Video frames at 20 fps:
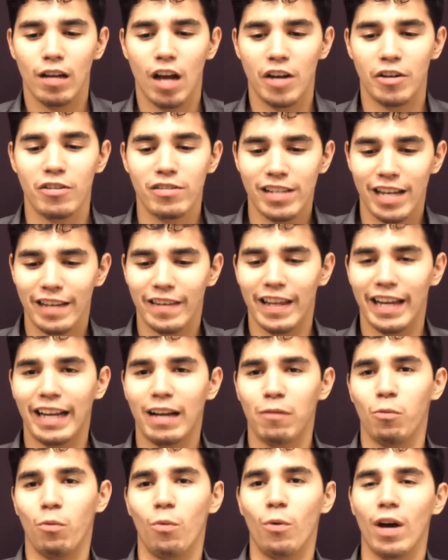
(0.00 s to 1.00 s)
understand
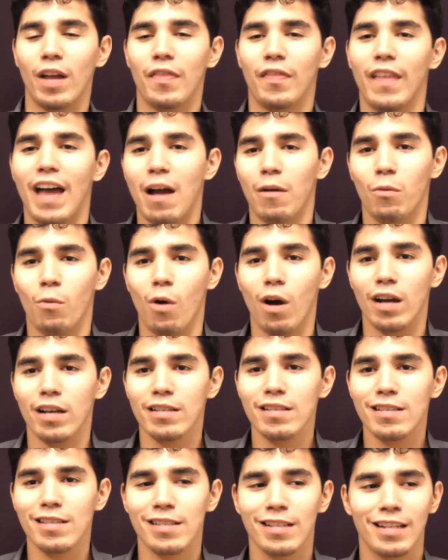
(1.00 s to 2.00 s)
like what that
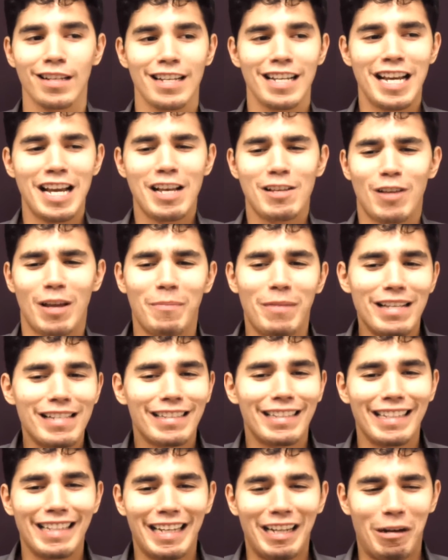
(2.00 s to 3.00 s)
was. So I
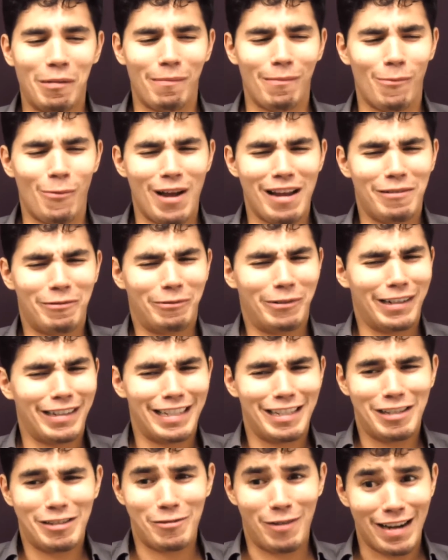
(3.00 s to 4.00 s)
basically like went
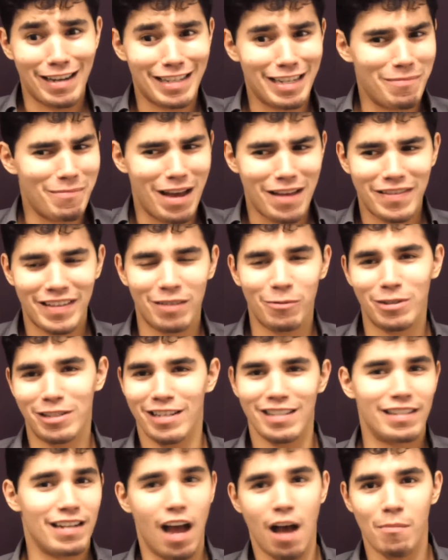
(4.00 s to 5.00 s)
really strangely method,
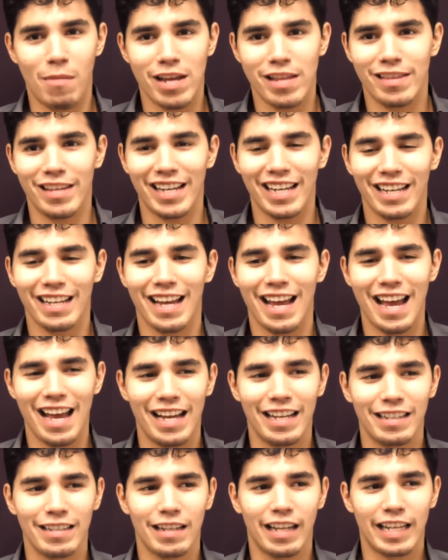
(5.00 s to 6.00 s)
which is not my thing,
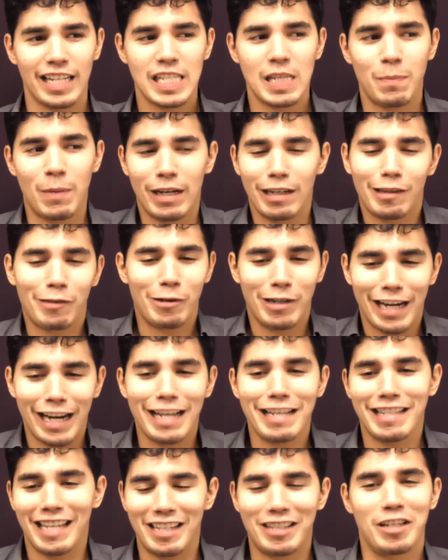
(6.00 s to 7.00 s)
and like spent three
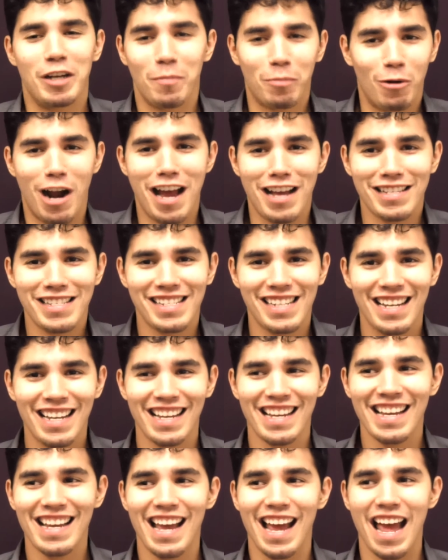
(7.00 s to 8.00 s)
days like depressed,
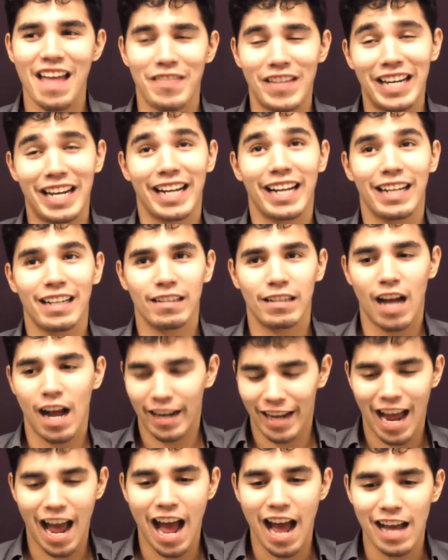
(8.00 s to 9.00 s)
mm-hmm. and then I
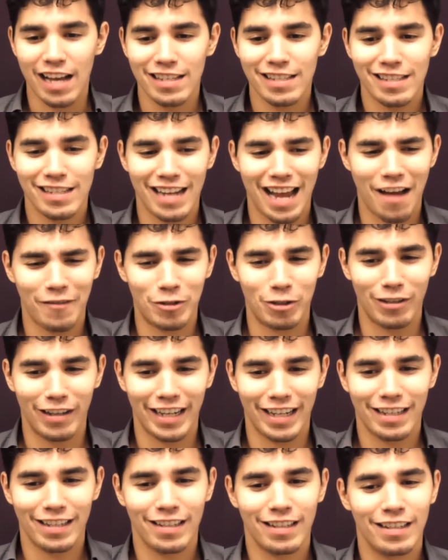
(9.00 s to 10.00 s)
got cast after
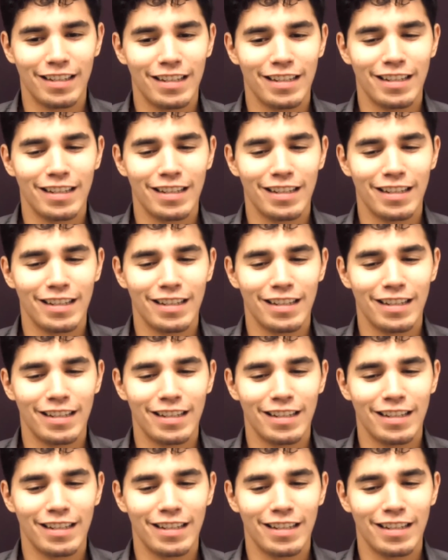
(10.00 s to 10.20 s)
like